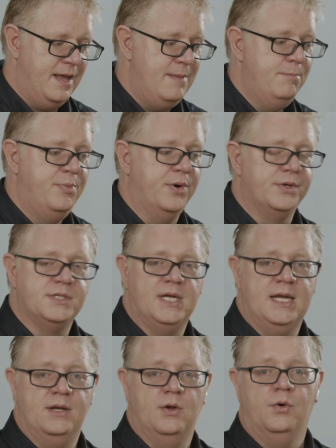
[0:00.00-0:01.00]
input
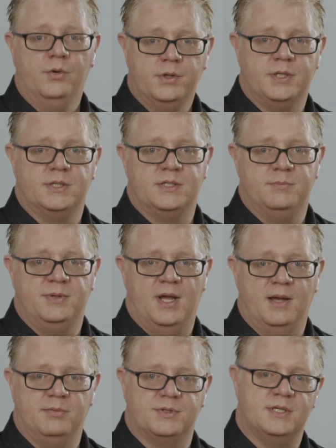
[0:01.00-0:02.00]
in order to be
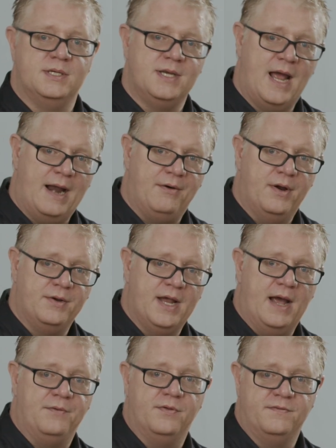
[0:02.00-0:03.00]
able to narrow
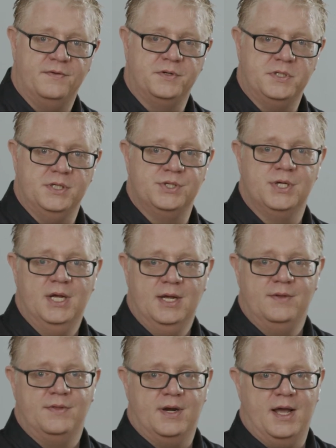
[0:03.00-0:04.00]
down the footage
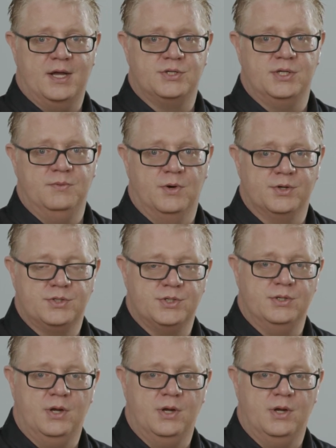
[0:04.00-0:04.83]
that I actually want to